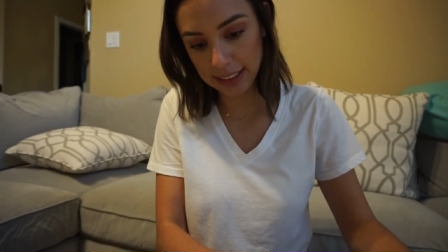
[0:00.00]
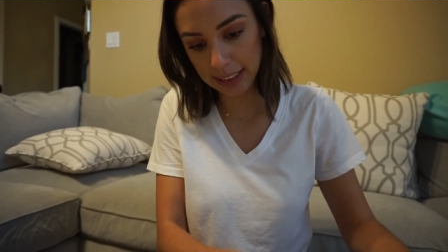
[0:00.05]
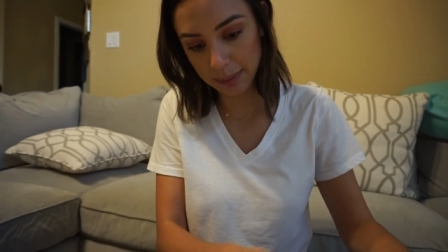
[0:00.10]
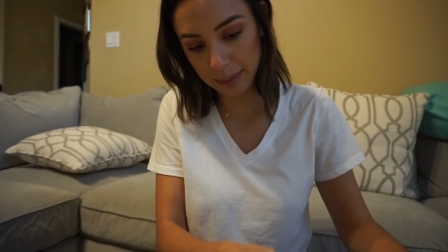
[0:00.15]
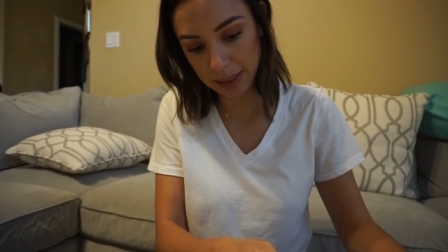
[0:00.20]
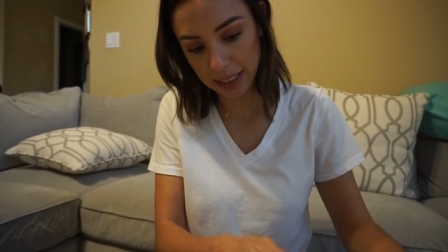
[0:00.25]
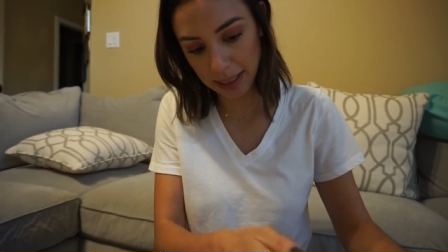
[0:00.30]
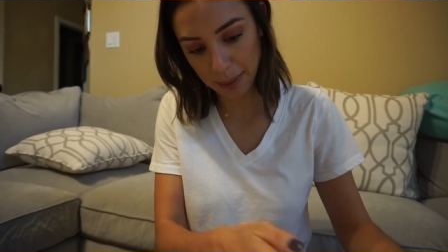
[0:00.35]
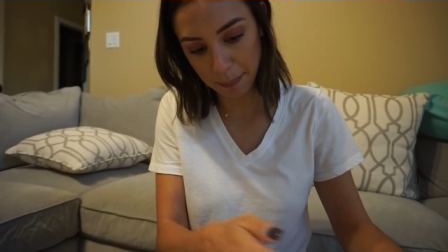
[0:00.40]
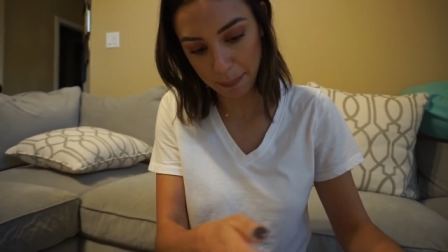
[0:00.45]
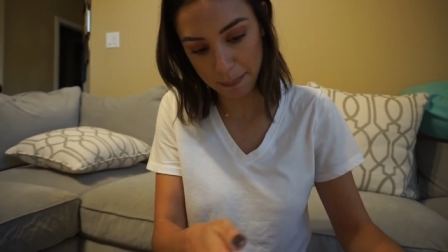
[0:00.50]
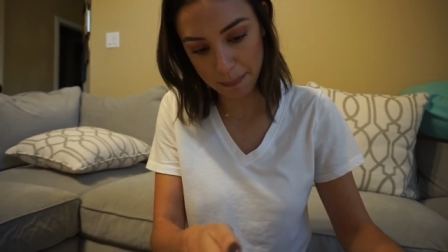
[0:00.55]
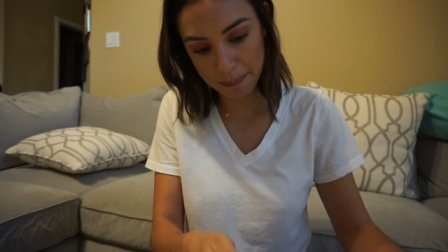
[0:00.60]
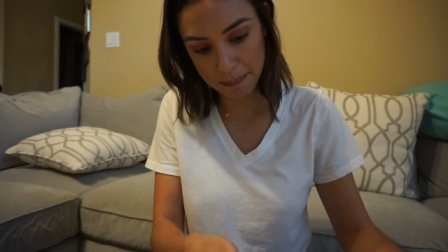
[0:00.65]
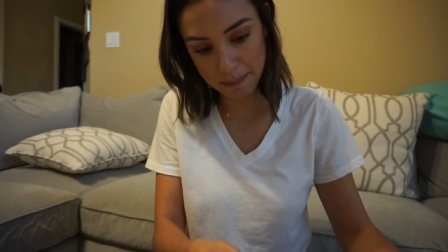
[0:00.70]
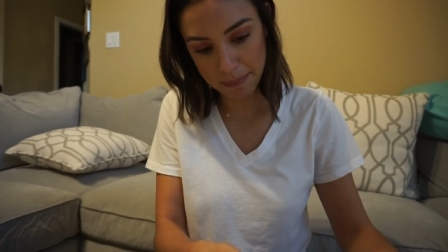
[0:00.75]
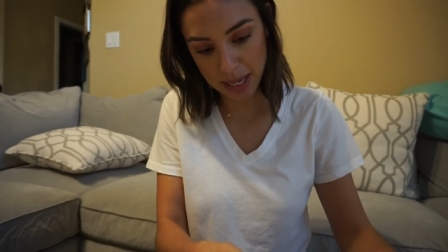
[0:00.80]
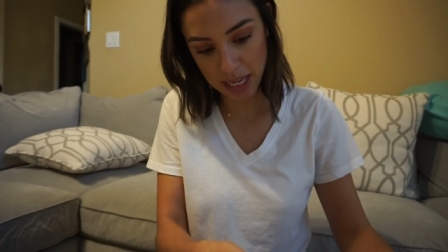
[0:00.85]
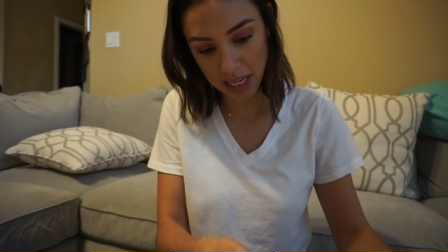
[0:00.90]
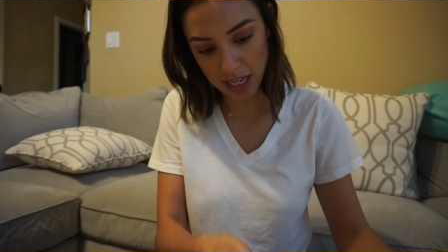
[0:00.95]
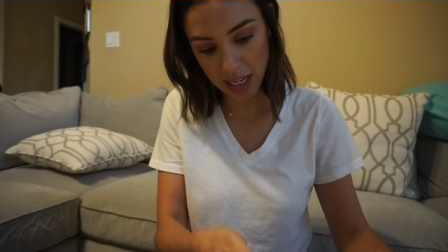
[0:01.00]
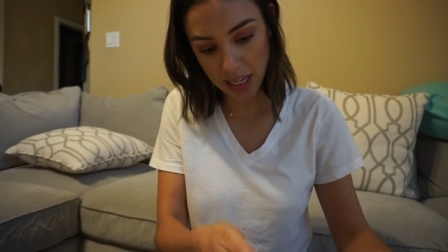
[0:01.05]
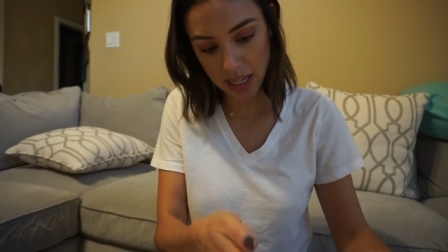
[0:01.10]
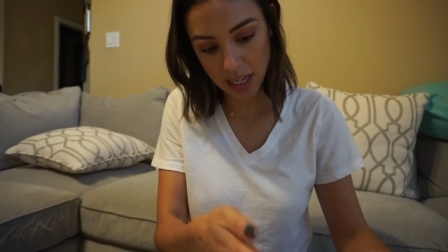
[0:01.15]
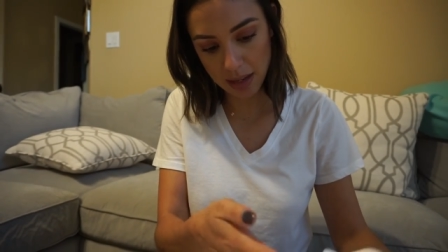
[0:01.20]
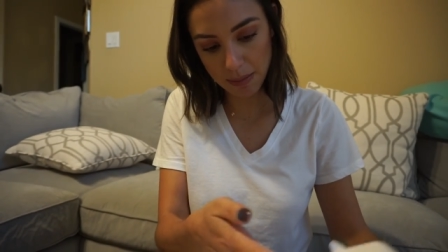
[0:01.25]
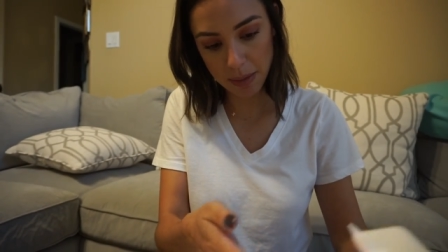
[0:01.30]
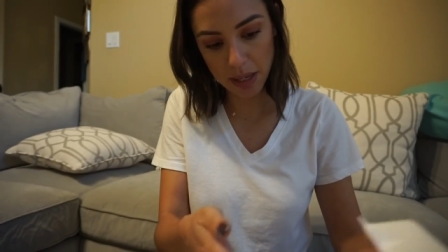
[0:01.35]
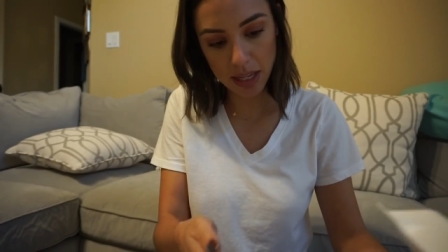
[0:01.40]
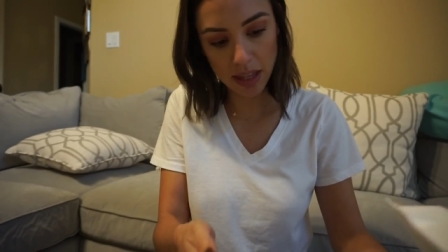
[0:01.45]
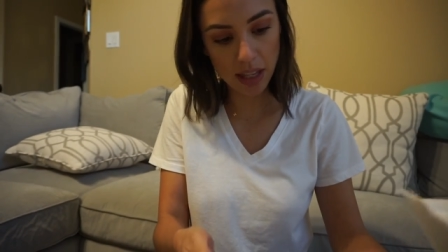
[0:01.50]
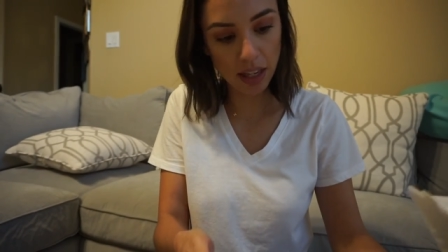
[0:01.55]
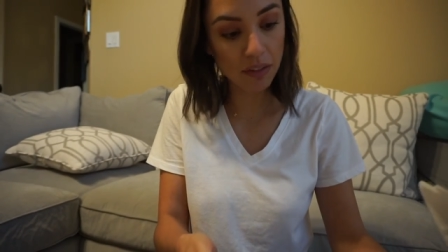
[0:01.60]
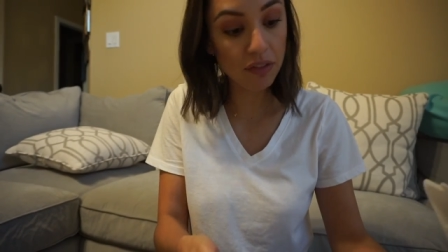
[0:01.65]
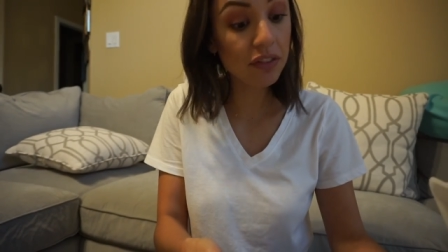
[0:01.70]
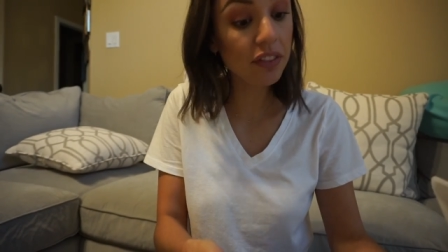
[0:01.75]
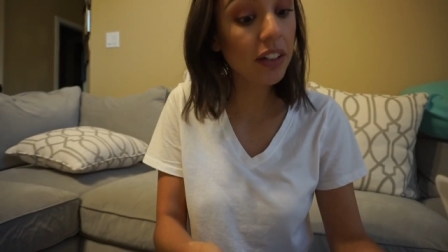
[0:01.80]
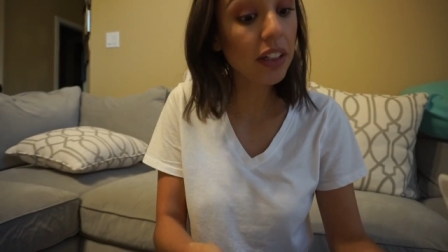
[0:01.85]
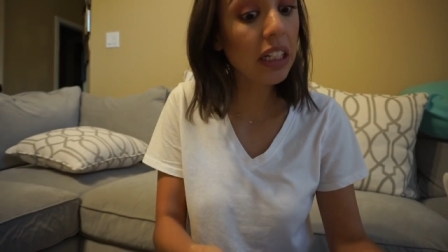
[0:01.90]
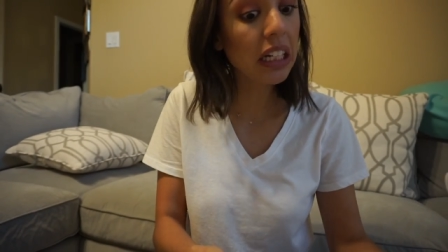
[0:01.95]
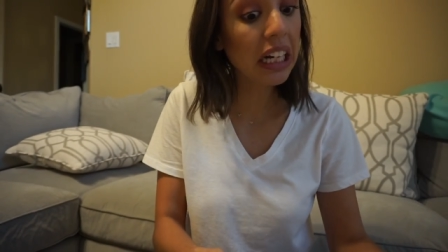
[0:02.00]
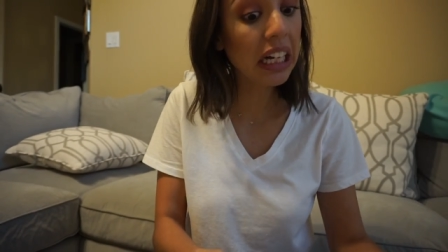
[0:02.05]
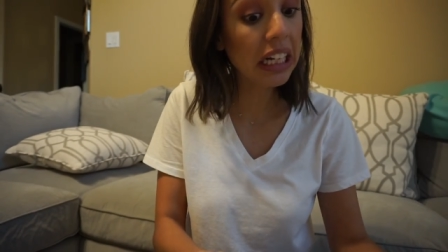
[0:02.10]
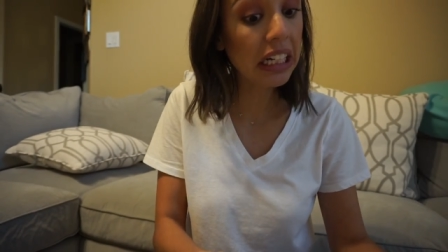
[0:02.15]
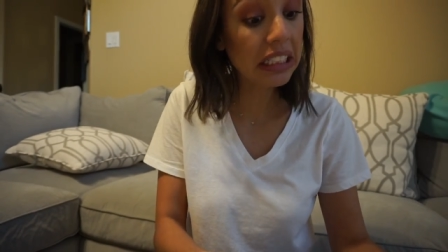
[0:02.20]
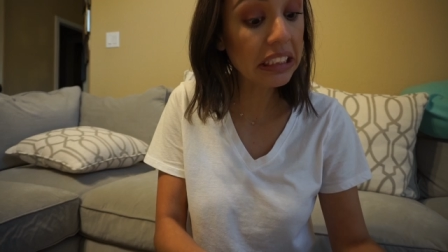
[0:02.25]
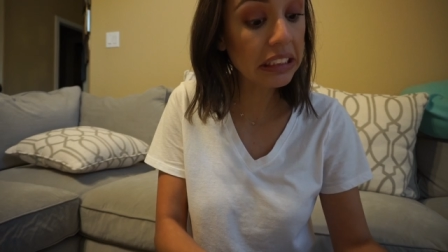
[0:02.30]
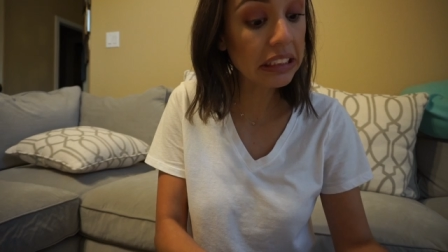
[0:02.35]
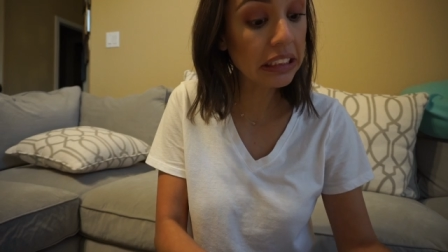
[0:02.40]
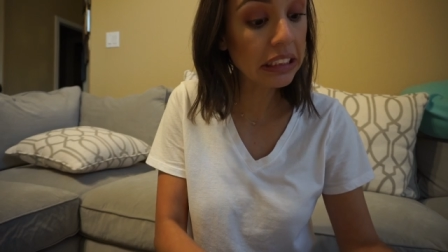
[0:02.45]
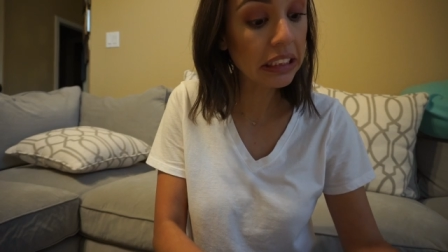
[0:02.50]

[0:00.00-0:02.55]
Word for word: seems like maybe they forgot